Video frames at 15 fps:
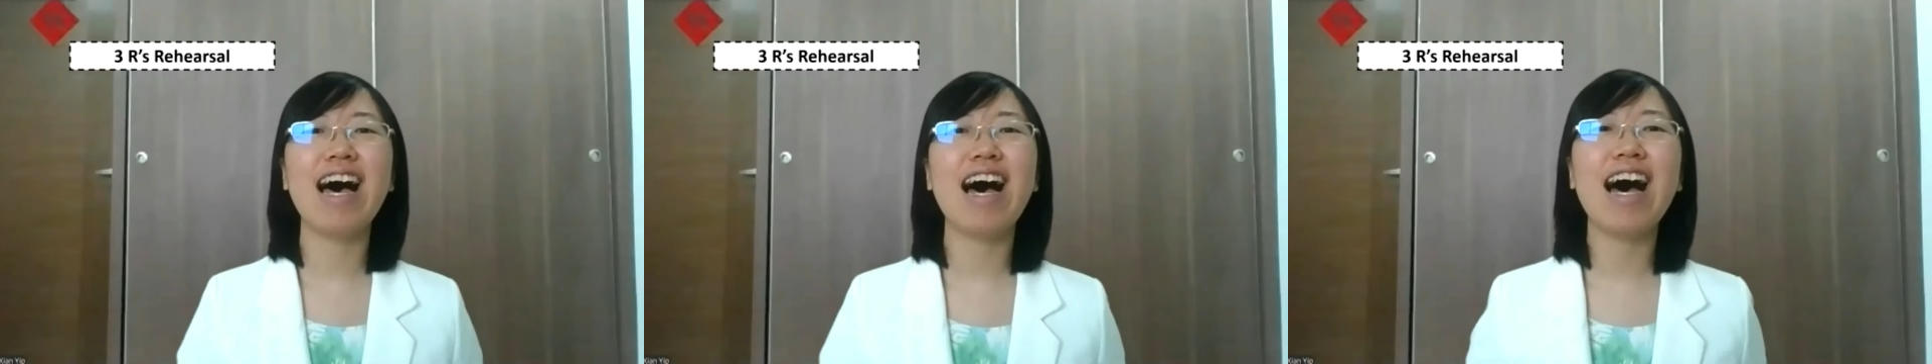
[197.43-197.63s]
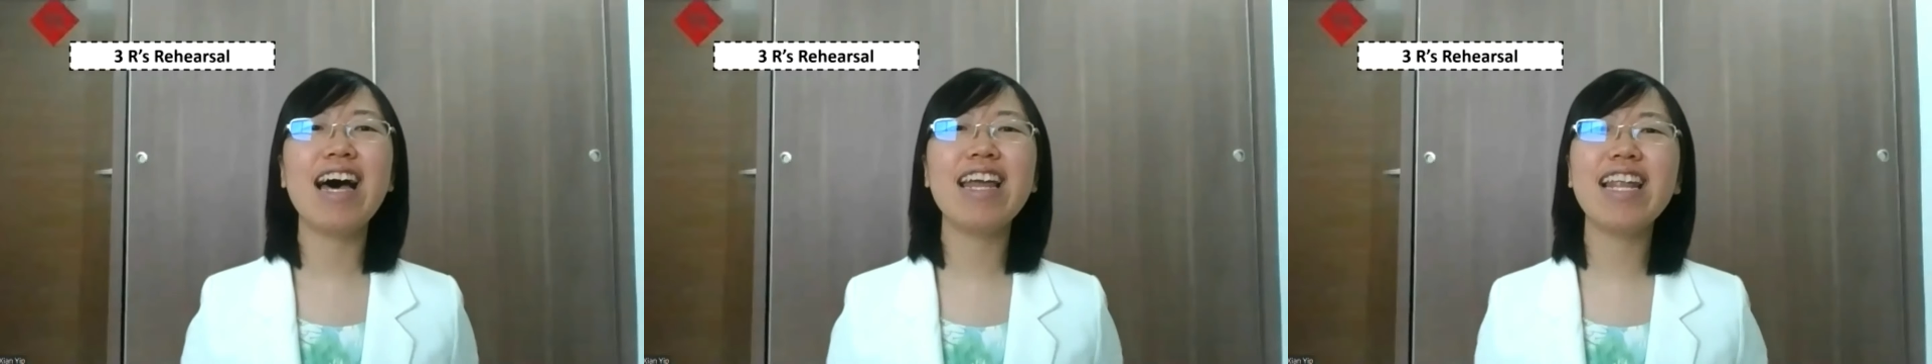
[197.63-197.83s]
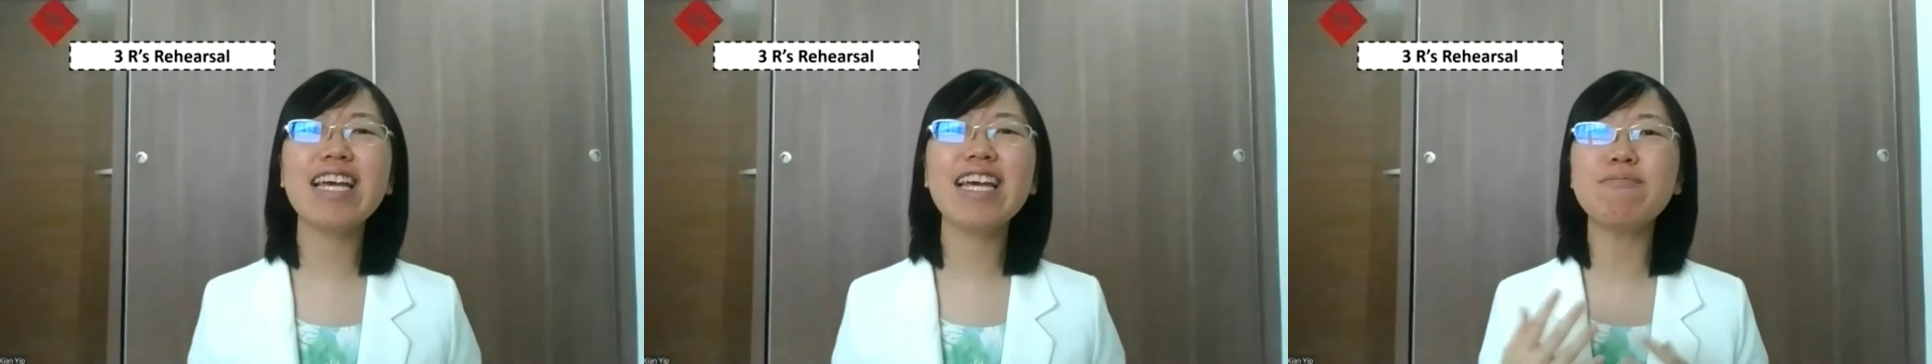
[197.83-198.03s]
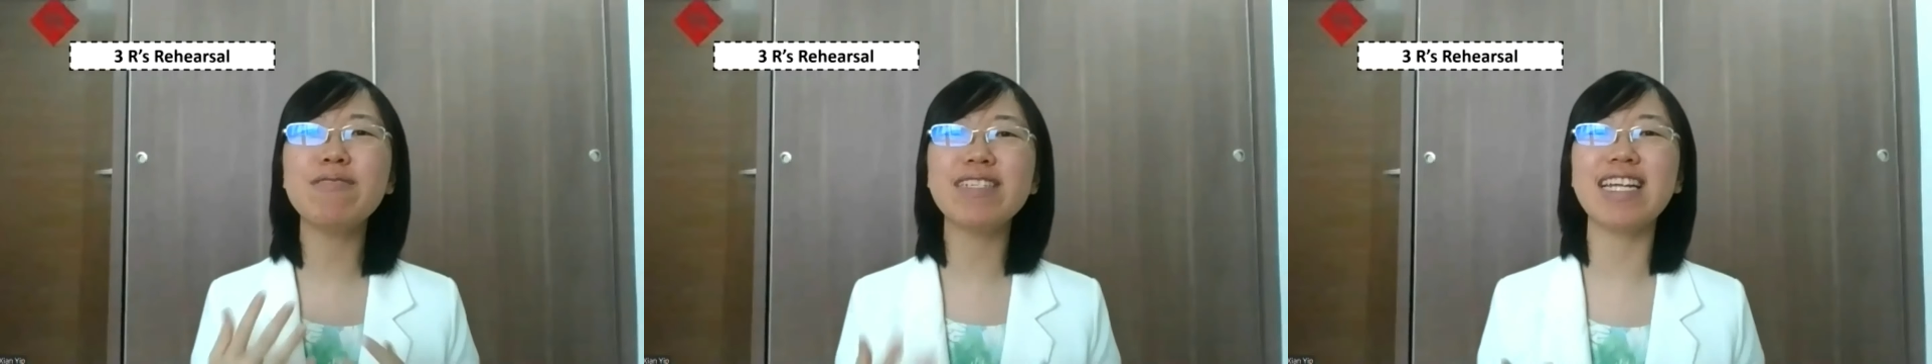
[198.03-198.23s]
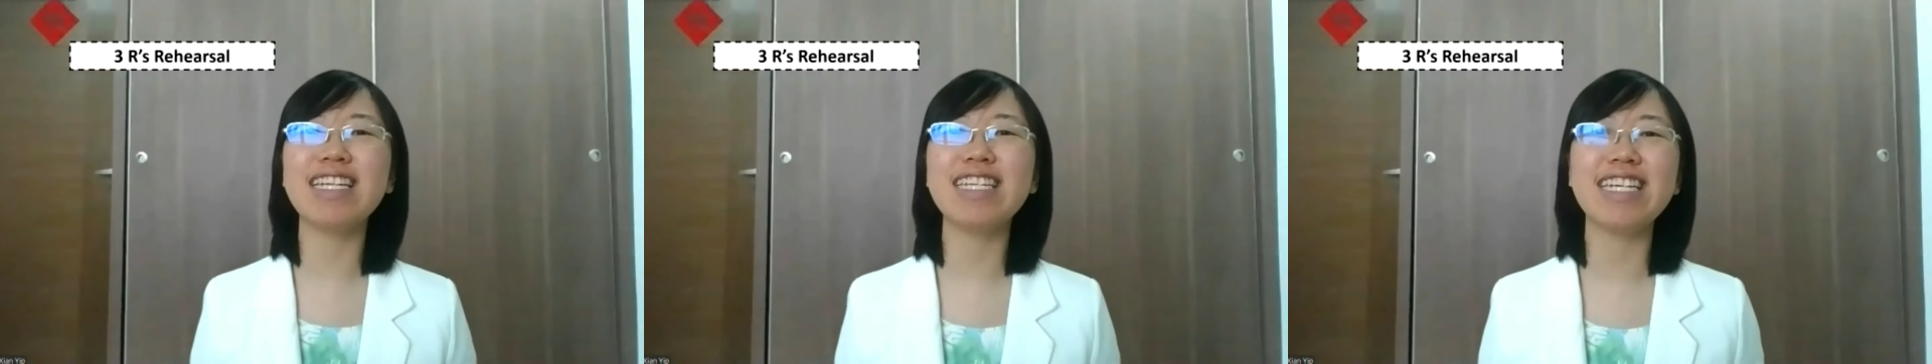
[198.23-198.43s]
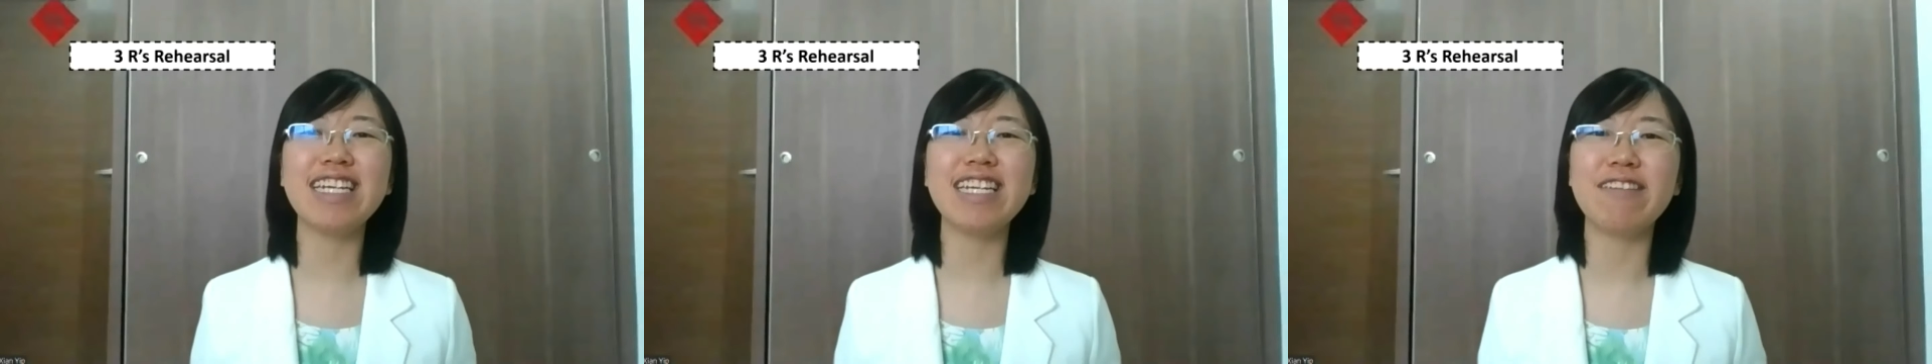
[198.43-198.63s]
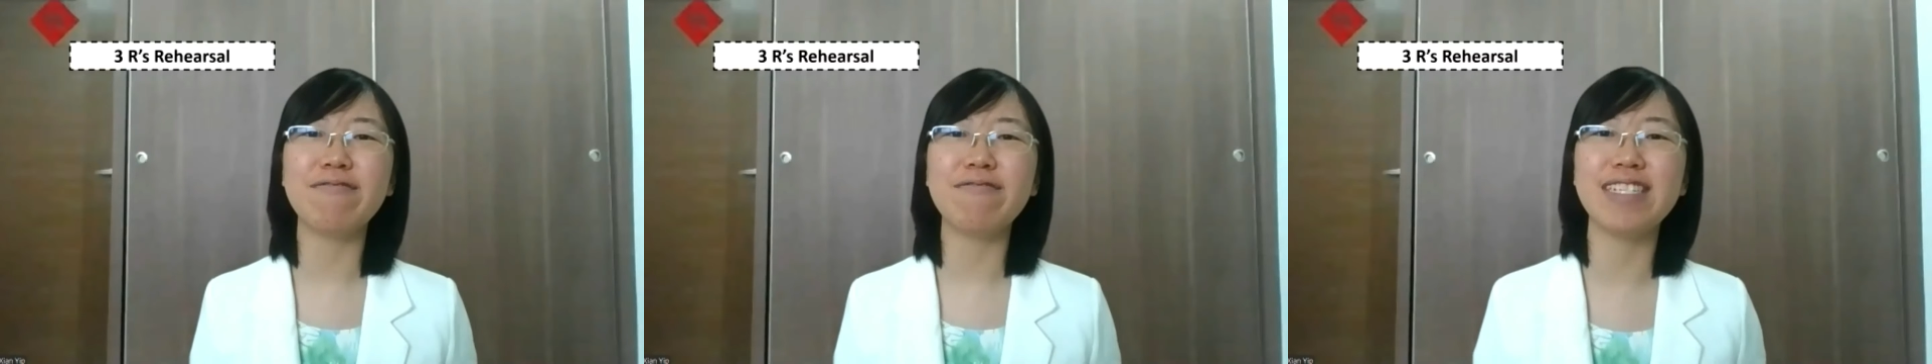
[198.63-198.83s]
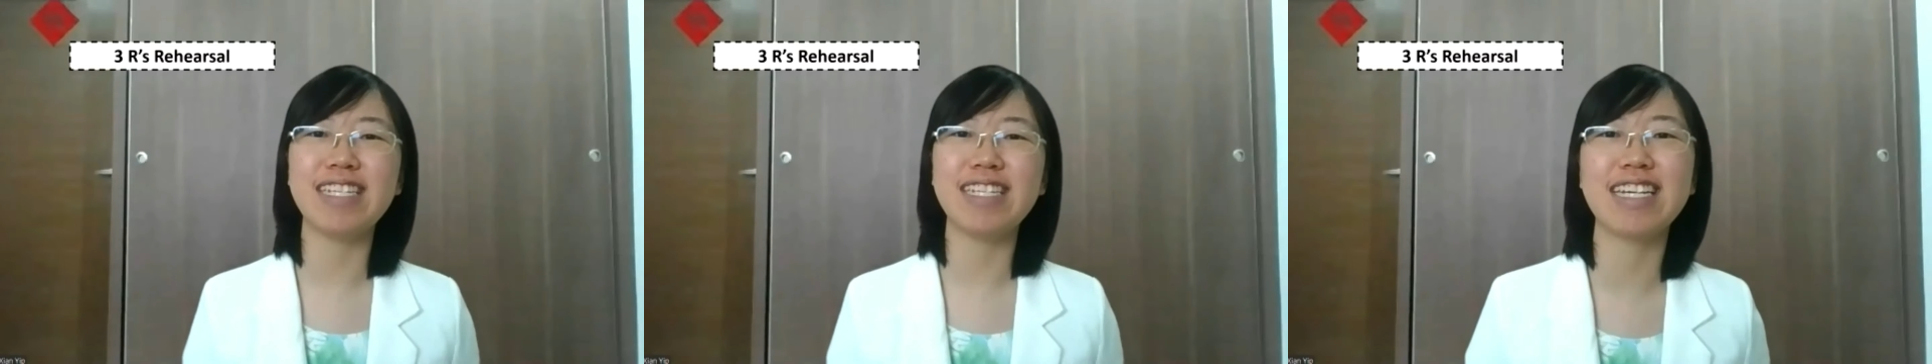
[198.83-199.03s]
Unlike presenting in a
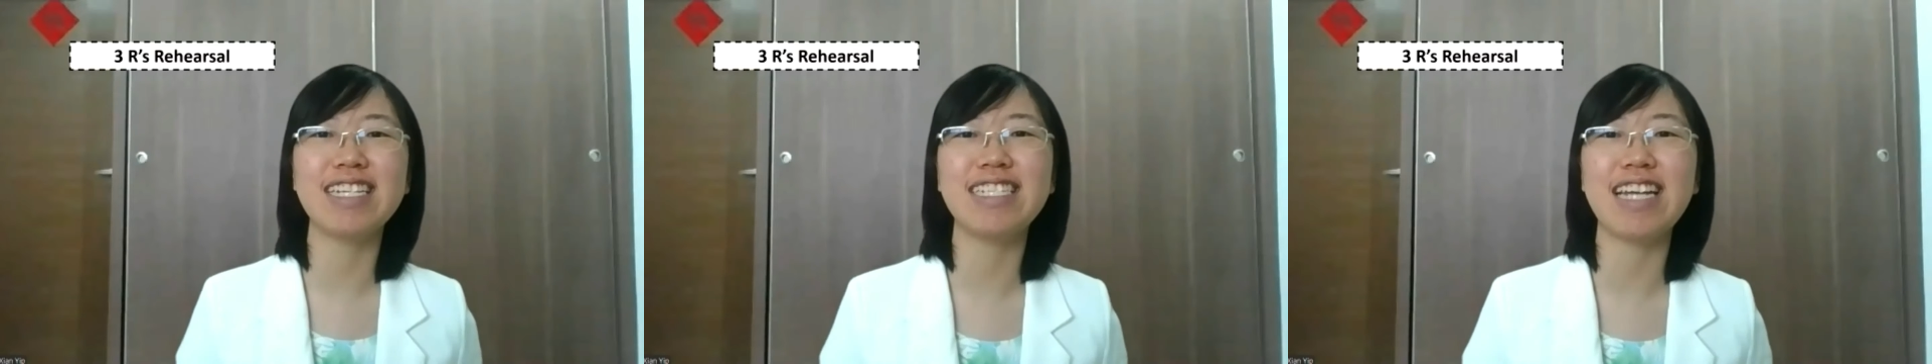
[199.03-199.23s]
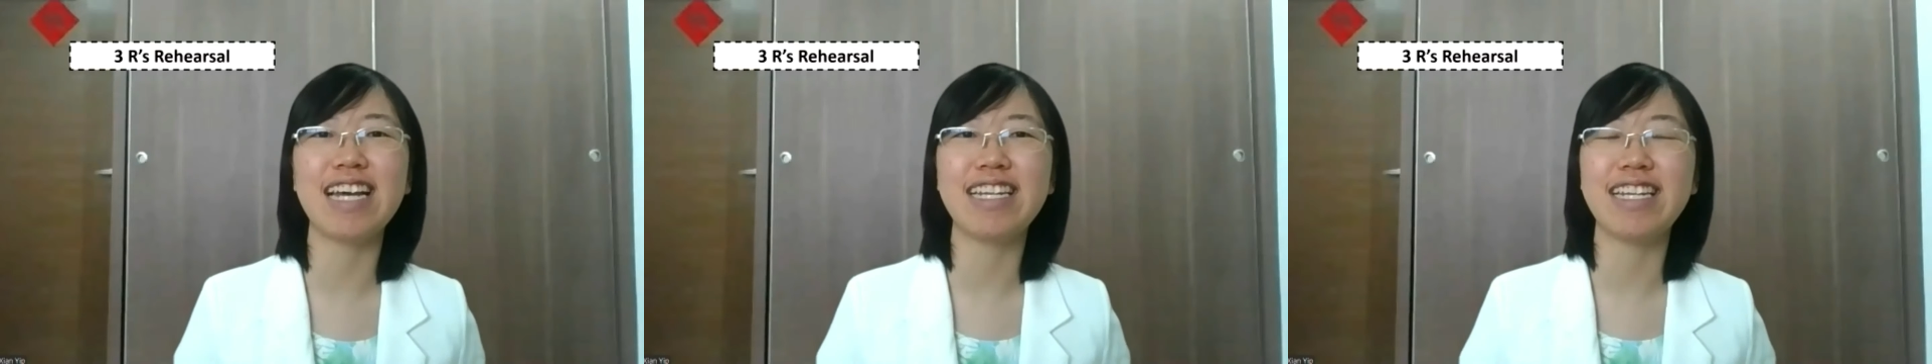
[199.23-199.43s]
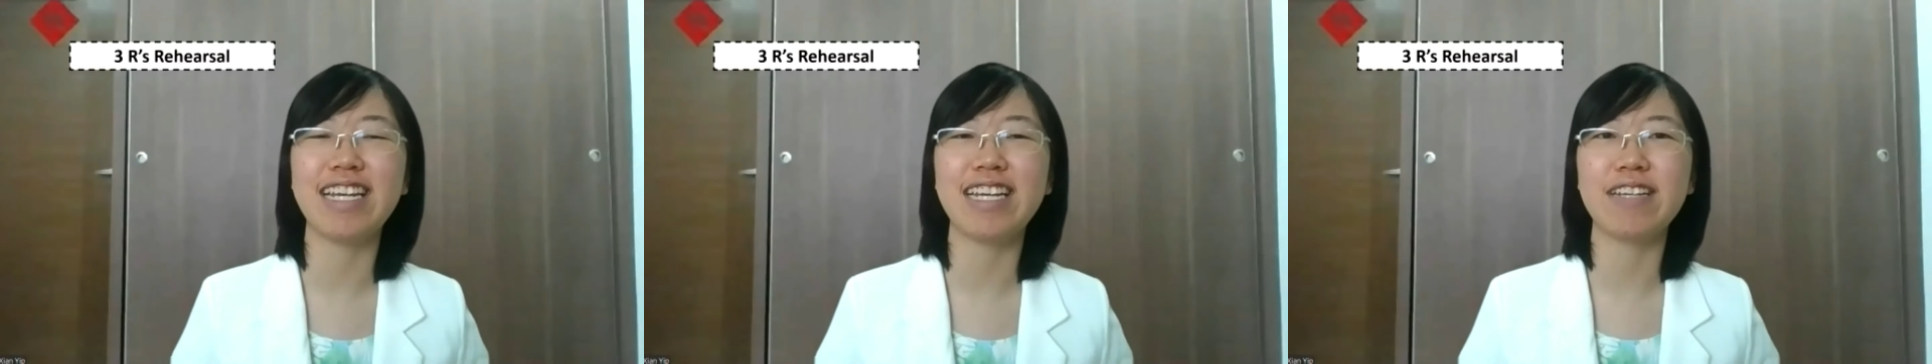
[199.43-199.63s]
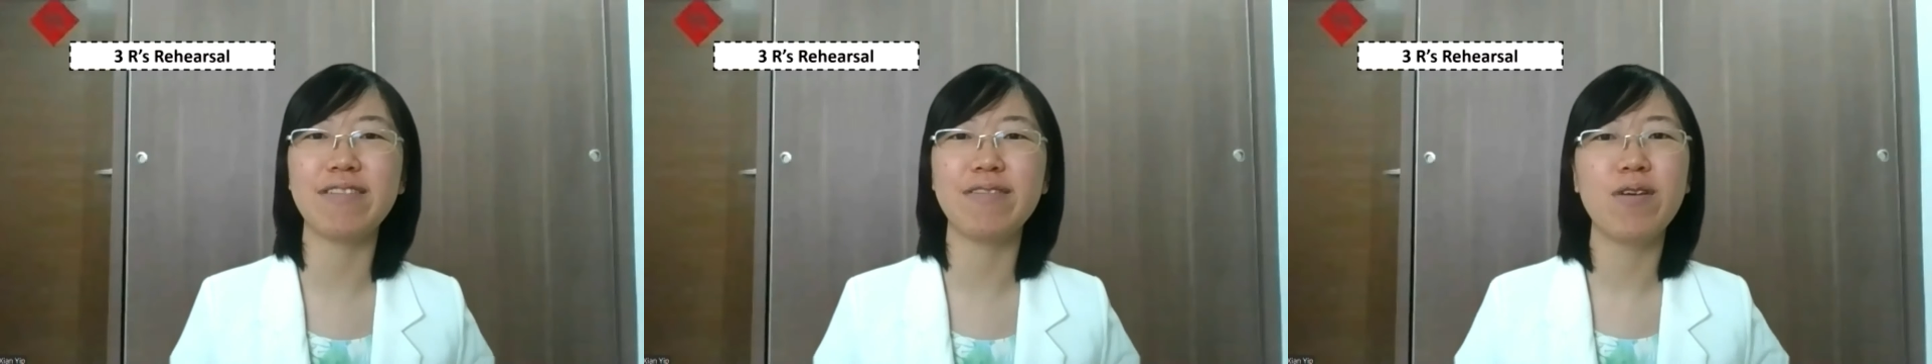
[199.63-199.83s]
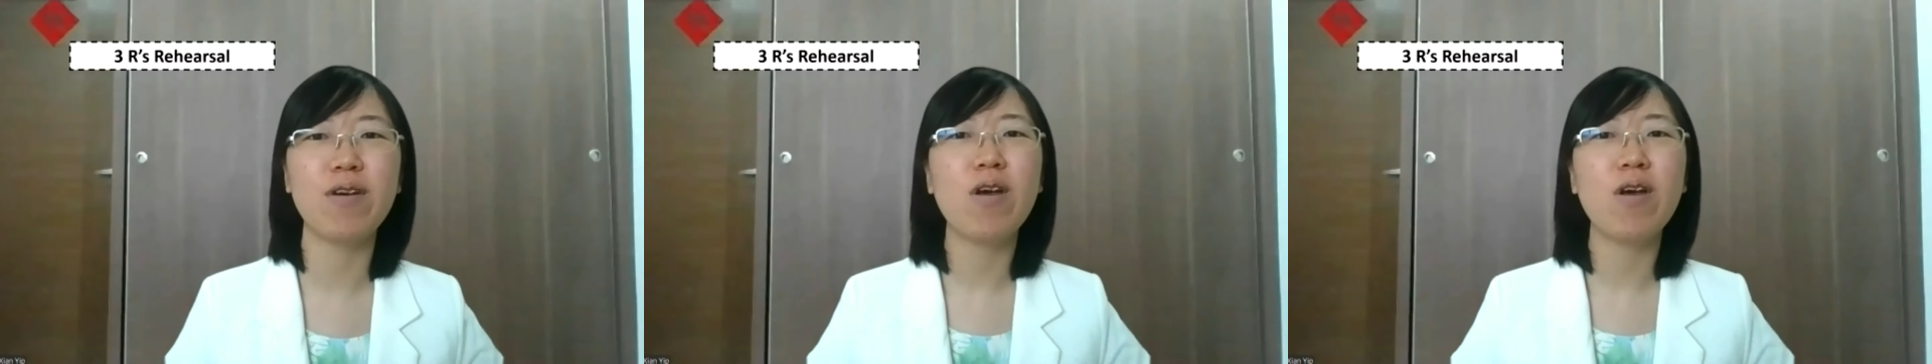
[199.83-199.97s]
physical setting,